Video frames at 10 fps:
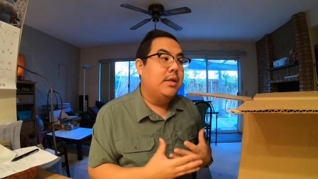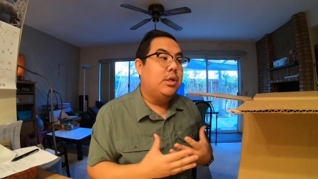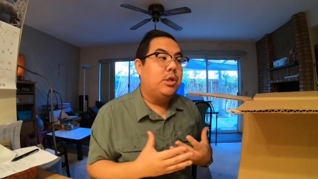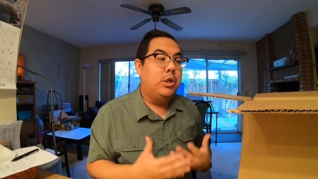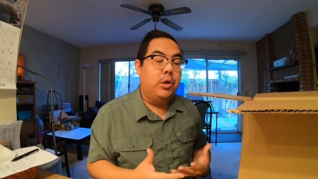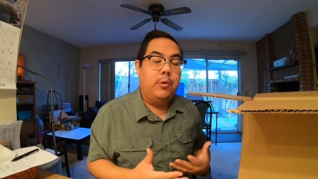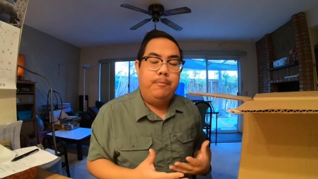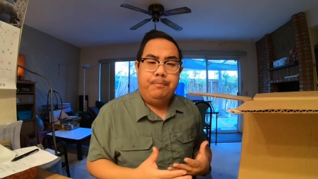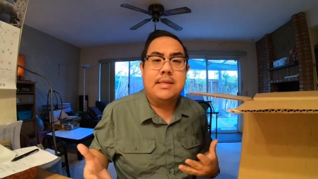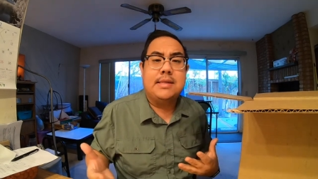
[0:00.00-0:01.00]
two,
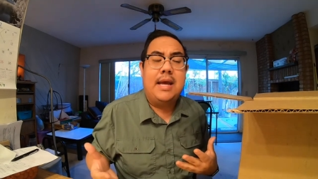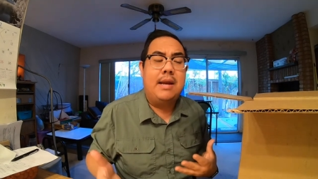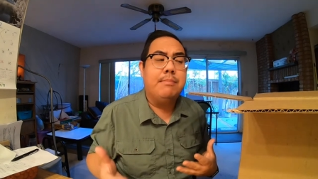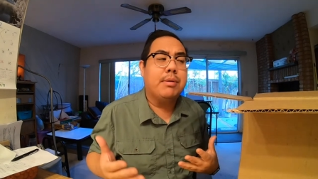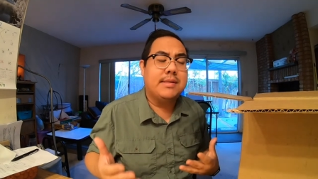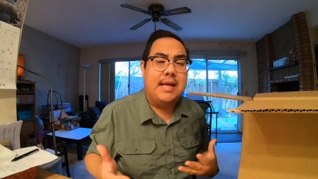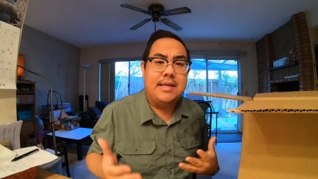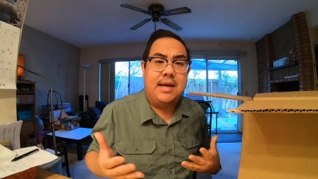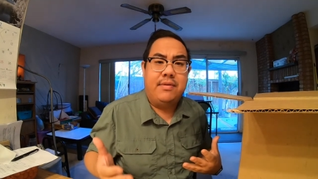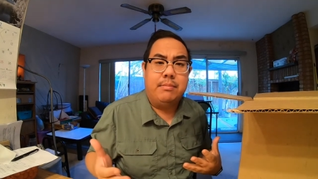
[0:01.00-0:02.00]
10%
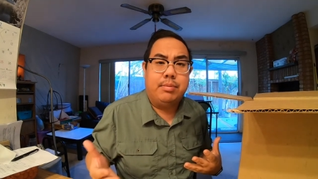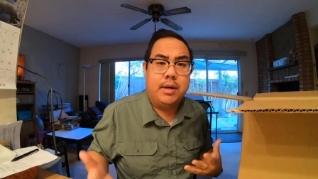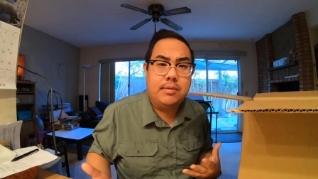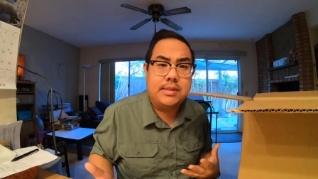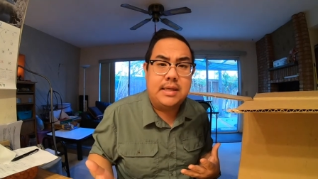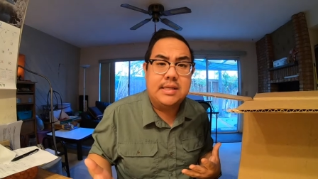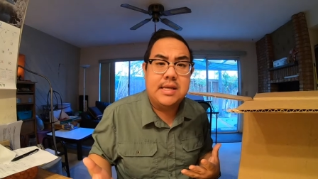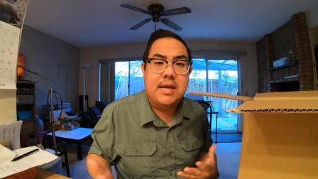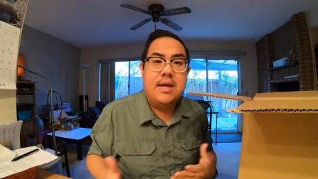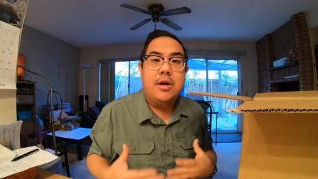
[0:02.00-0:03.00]
of their proceeds
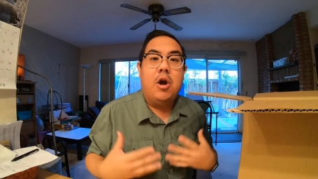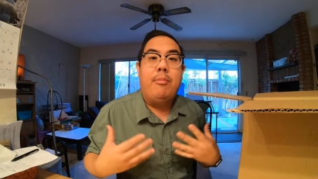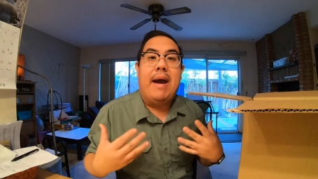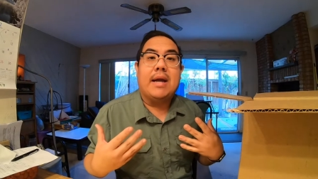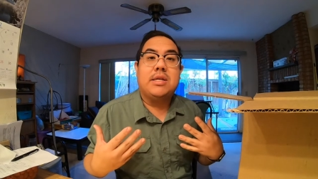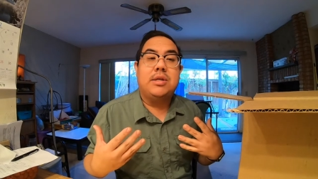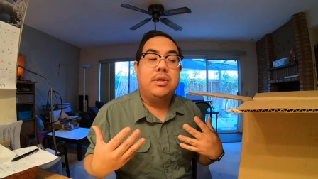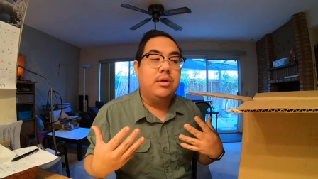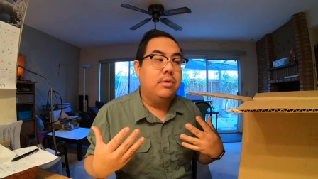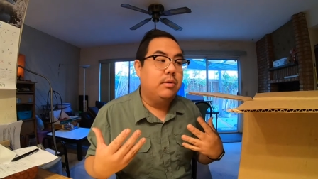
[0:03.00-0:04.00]
go back
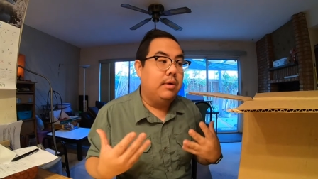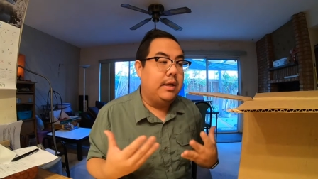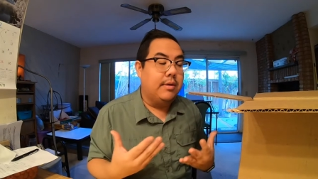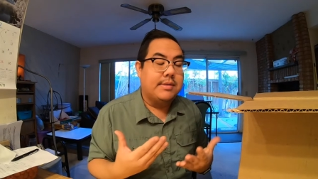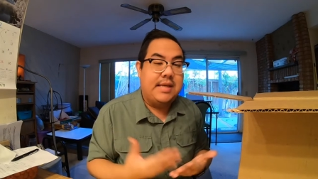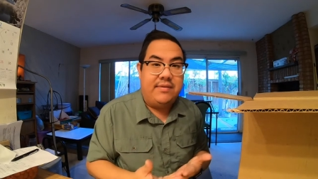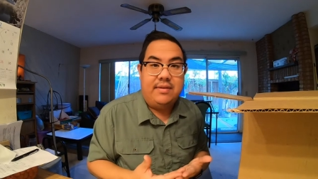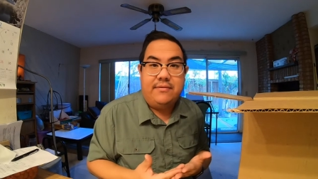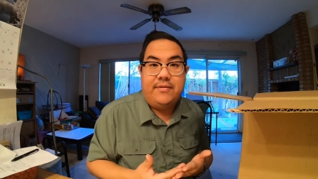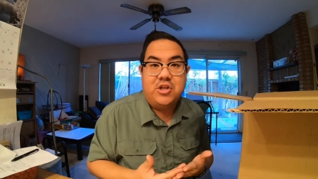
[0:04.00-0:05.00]
to, you know, saving the
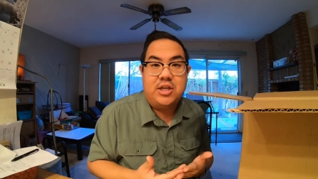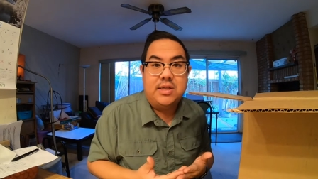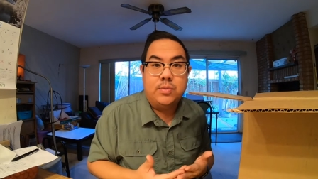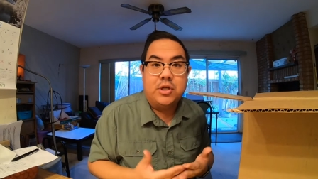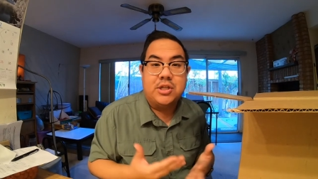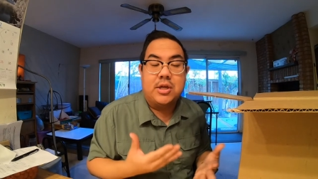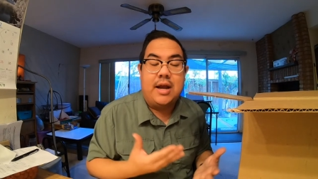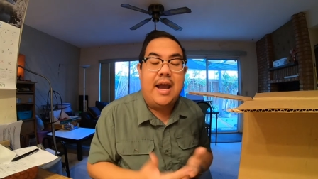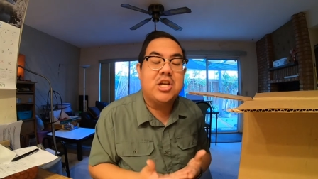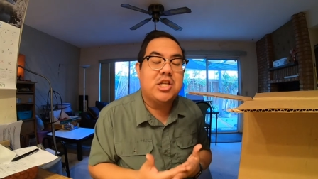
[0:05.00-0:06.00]
fishies, which is their
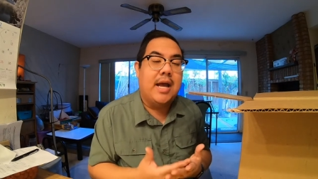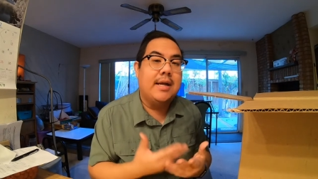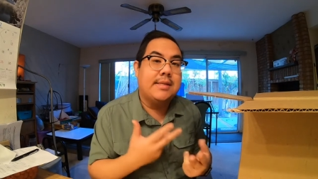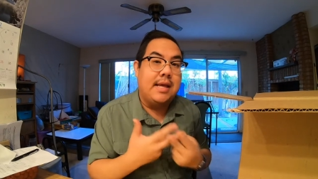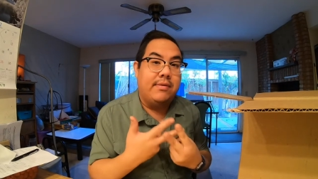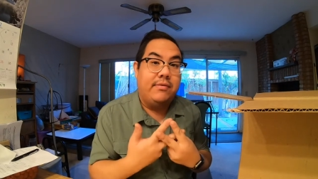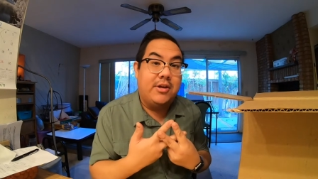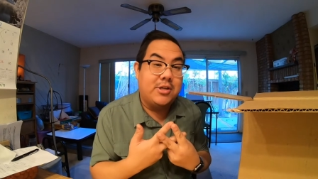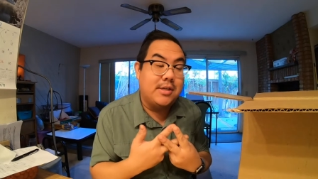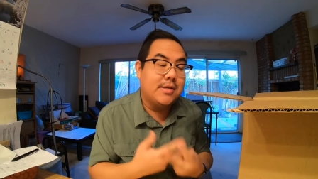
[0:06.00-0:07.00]
hashtag save the
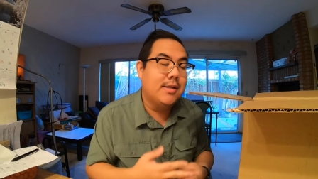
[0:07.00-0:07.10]
fishes.